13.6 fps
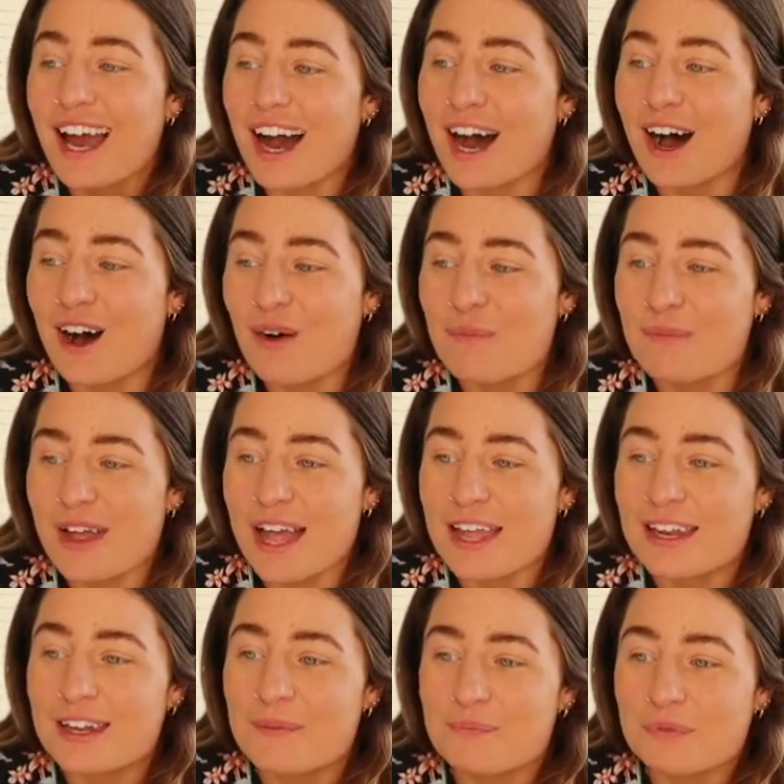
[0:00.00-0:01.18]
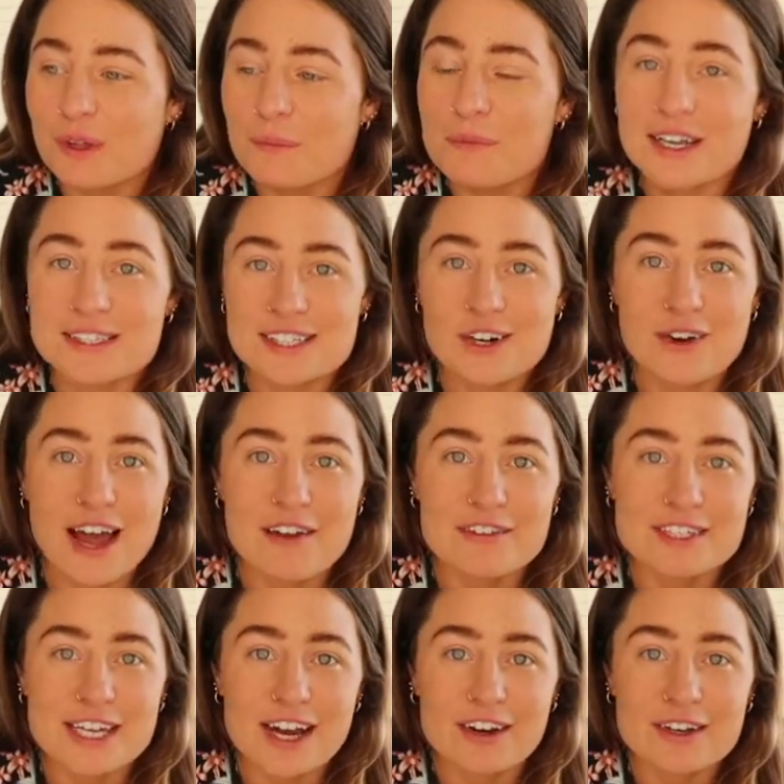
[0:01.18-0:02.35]
Um, and because I don't have a
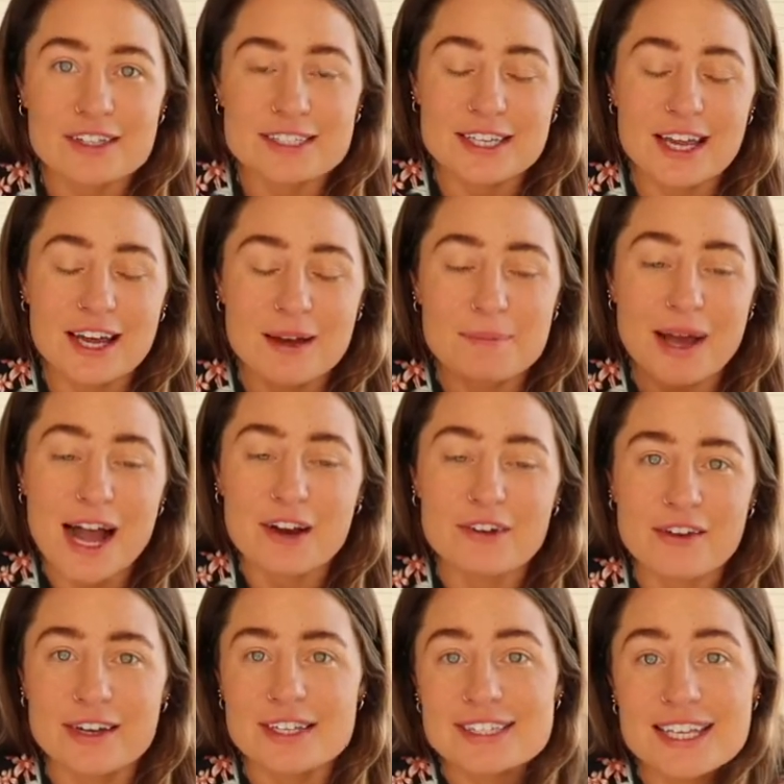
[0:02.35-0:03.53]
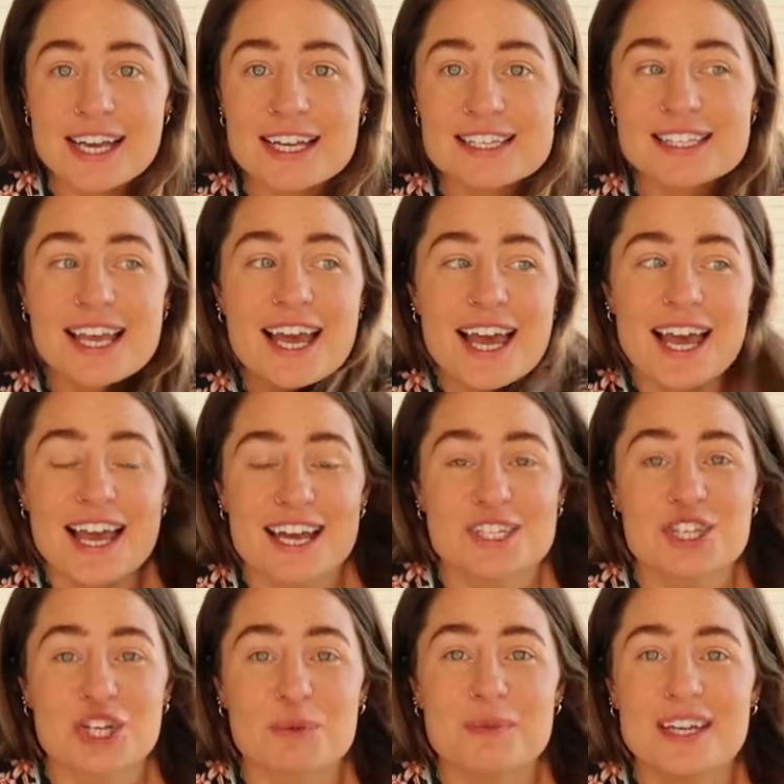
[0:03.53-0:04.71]
jack, uh, background in dance, it
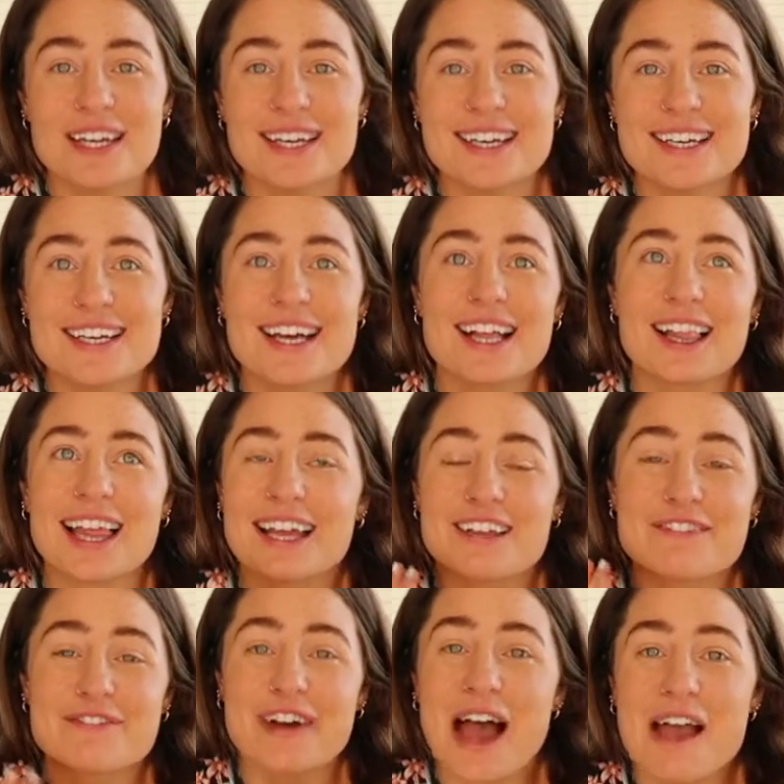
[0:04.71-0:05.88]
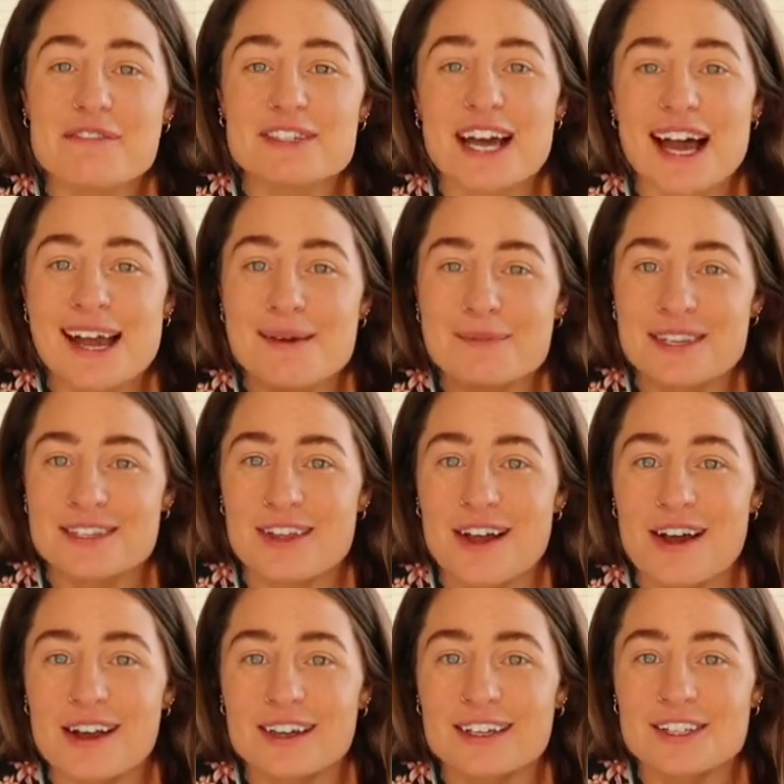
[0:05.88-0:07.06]
took me like five times as
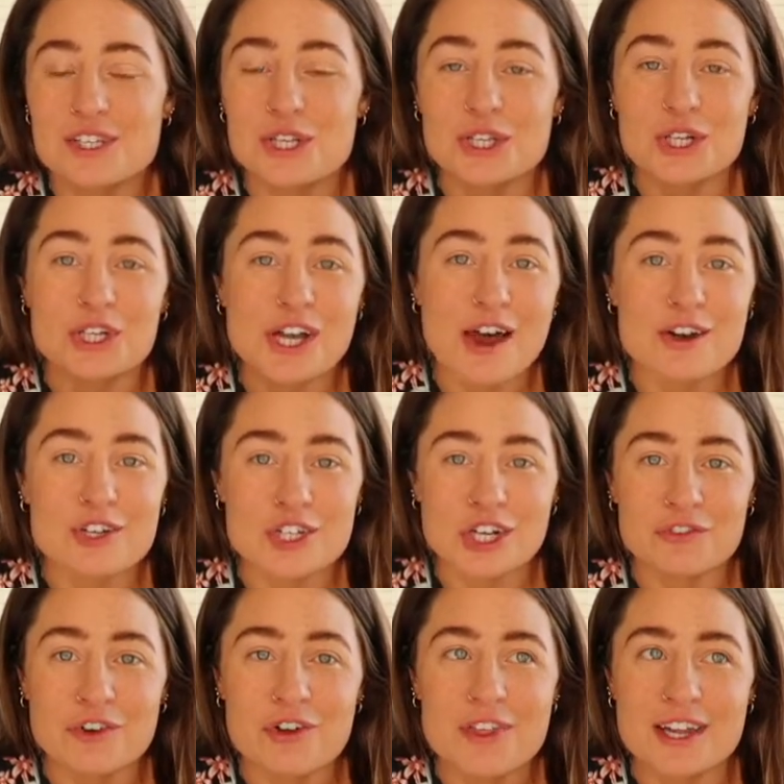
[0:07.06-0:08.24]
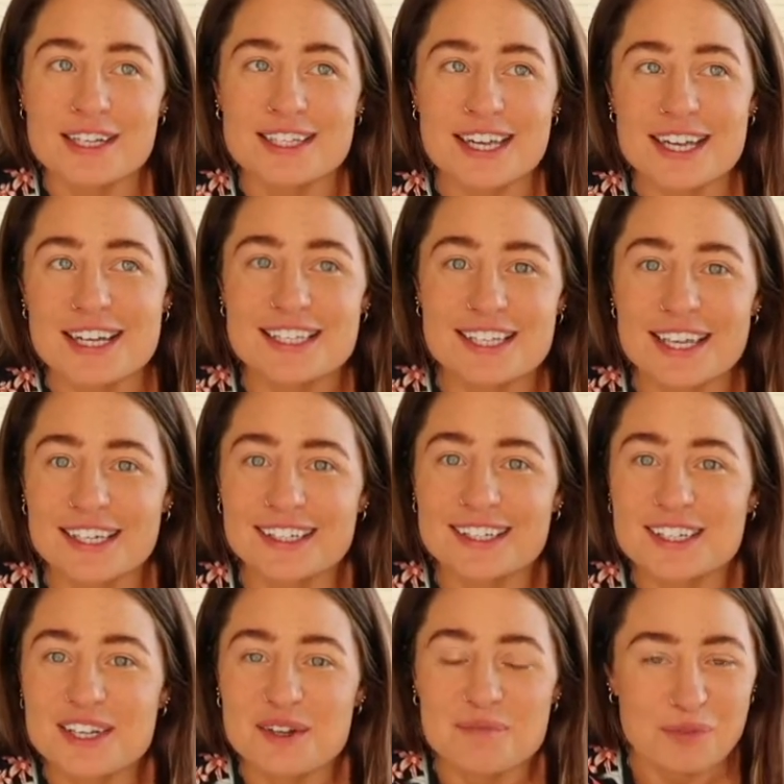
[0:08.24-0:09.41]
long to learn how to shuffle than it takes like
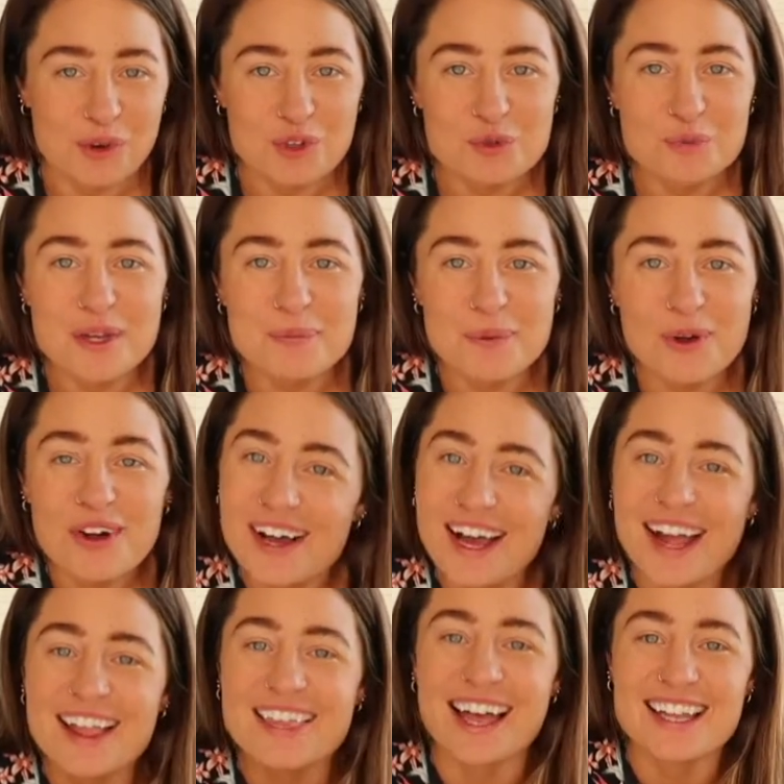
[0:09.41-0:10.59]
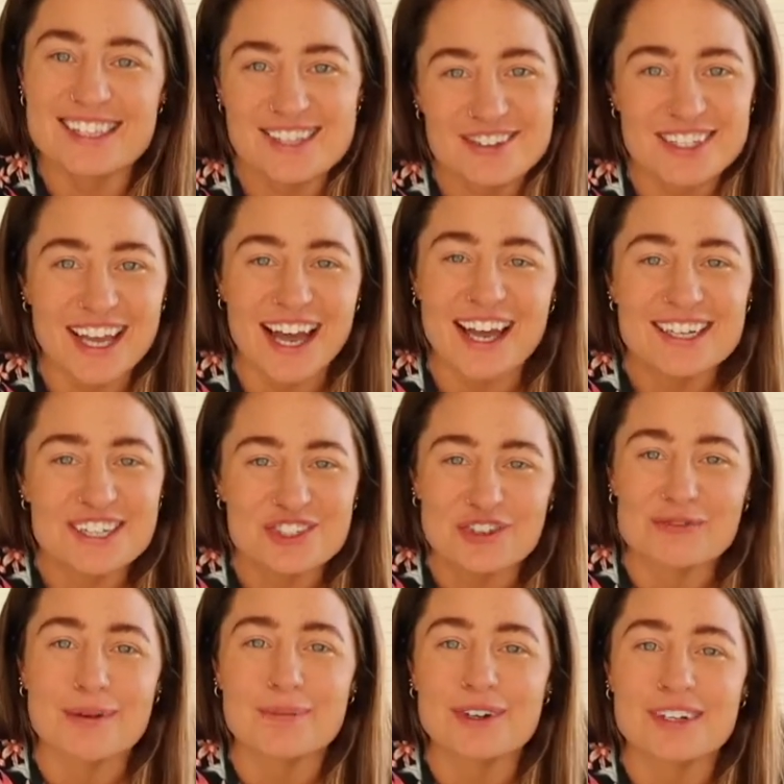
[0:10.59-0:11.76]
most people and that's okay. Just
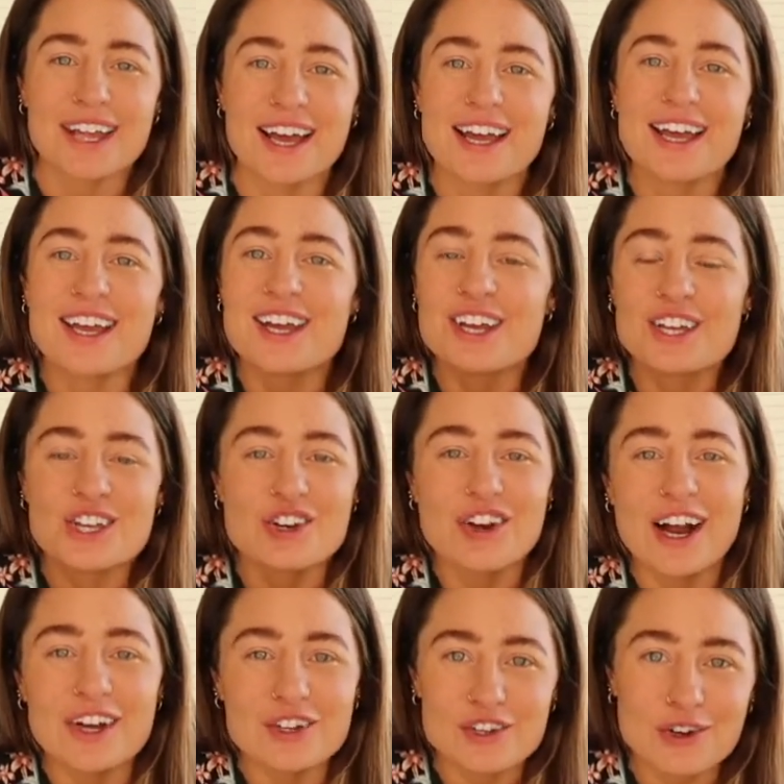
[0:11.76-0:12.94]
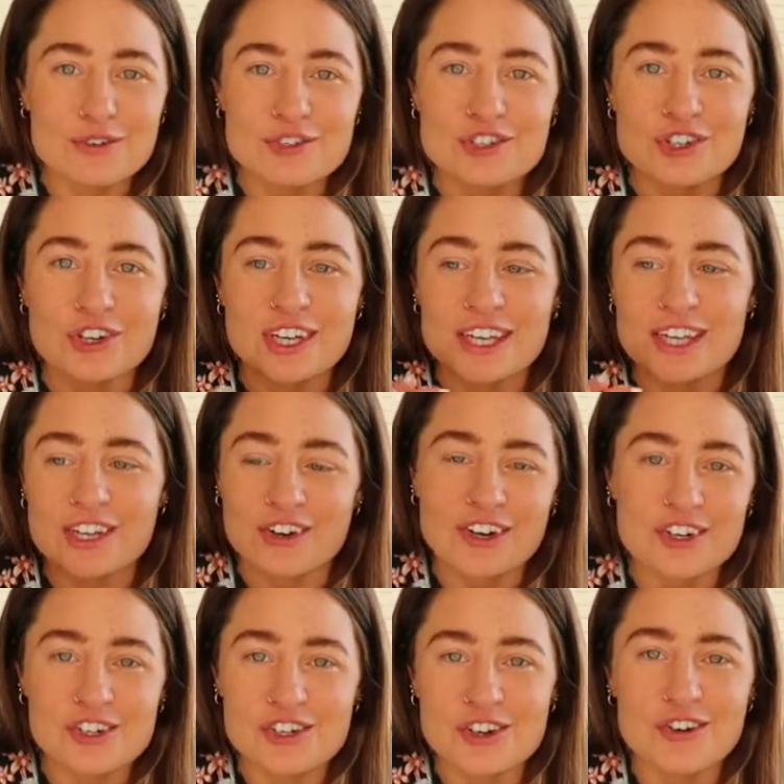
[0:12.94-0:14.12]
remember that you're on your own journey, you're
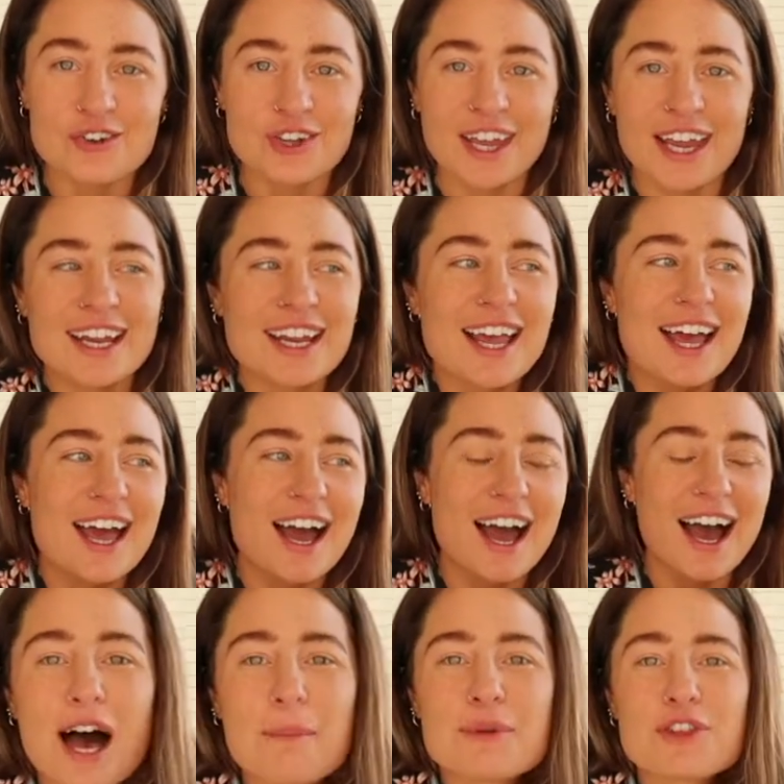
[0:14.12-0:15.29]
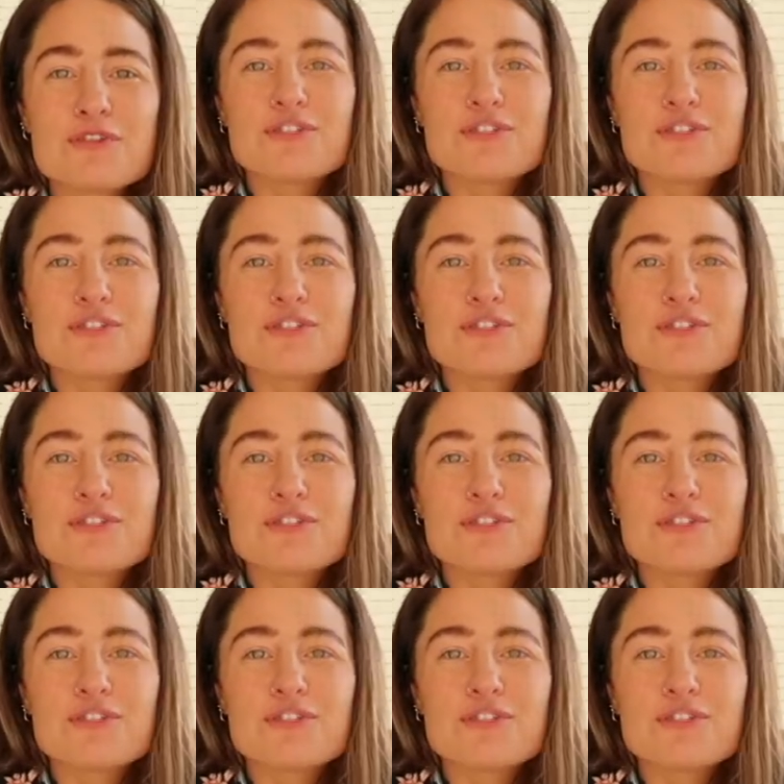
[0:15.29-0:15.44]
in your own lane. Uh, but the